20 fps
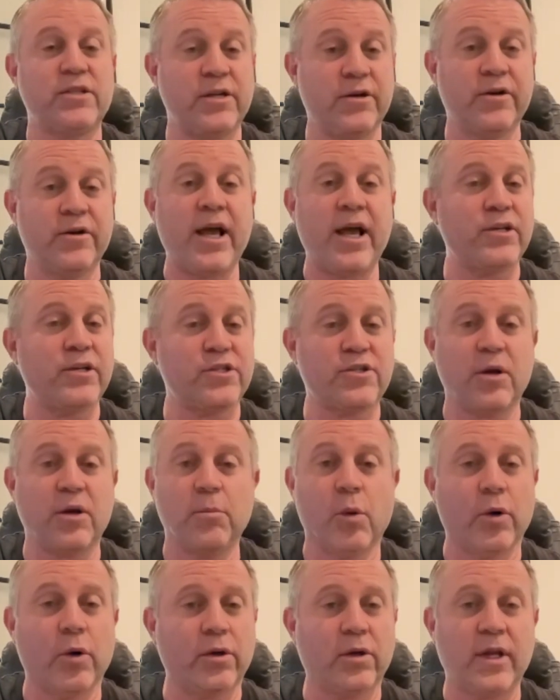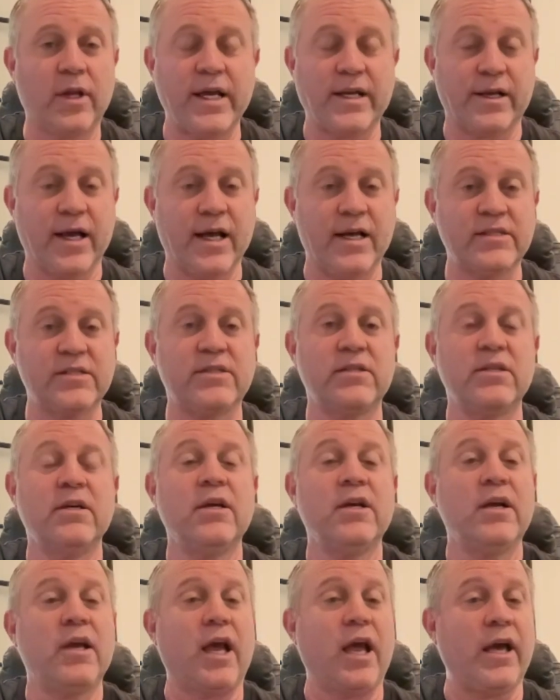And you're now just a mortal like us.
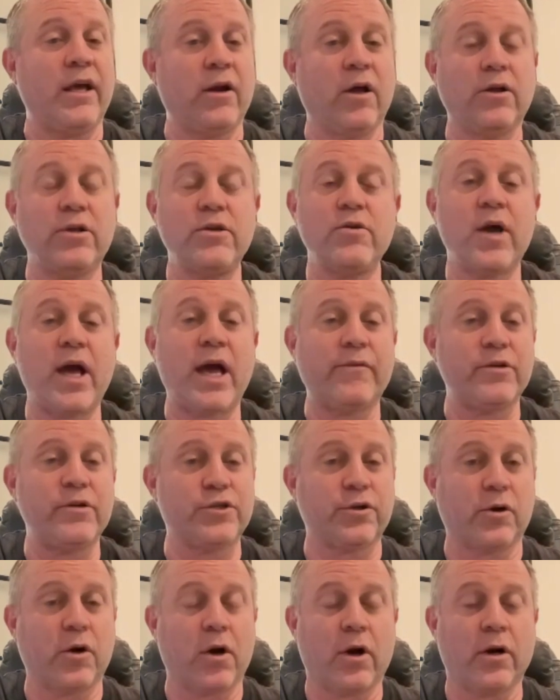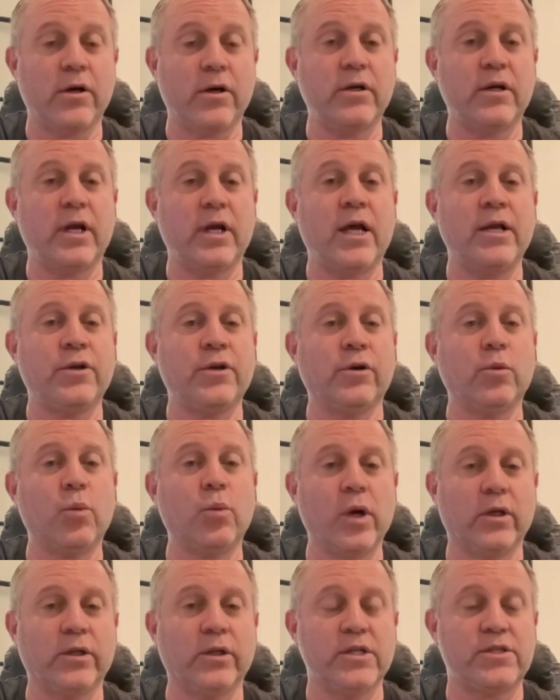And all you have is your heart and your
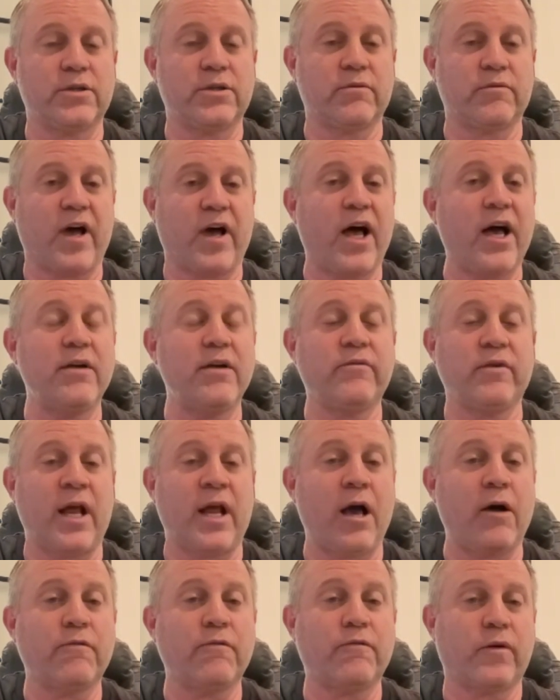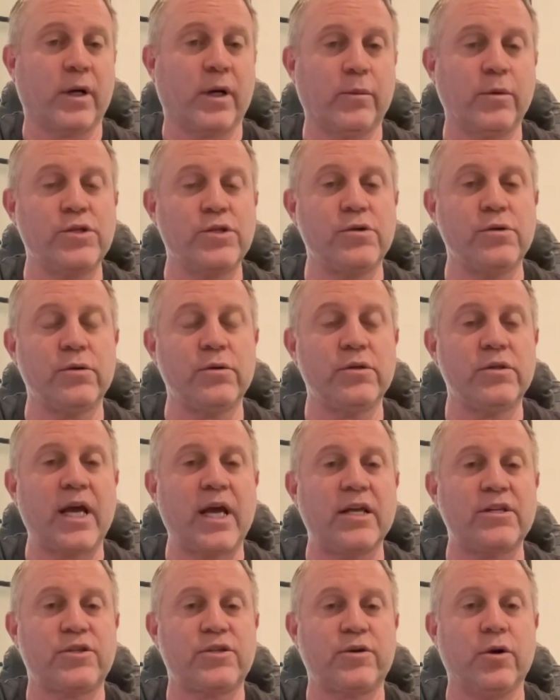will to survive. And how far would you
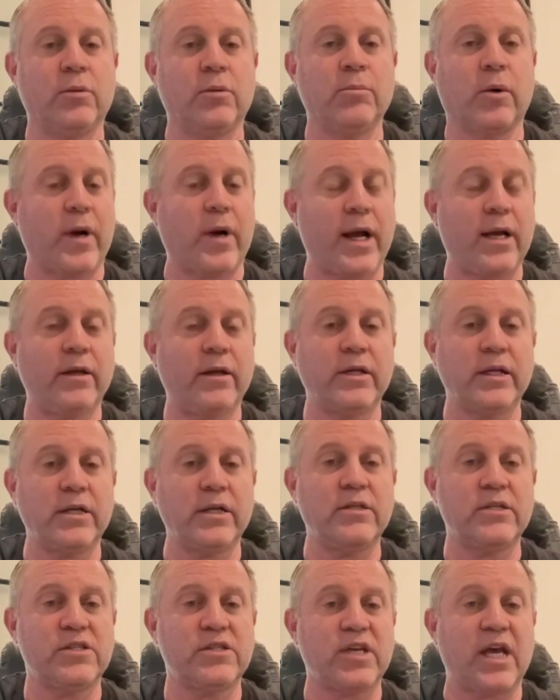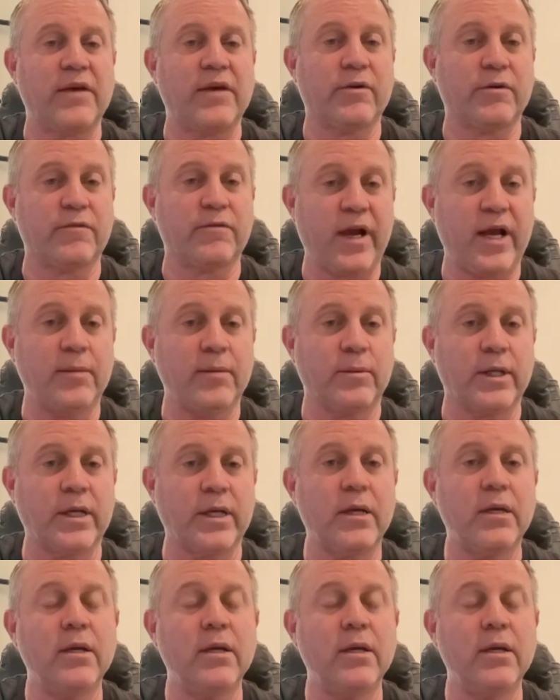test your own morality to save your family?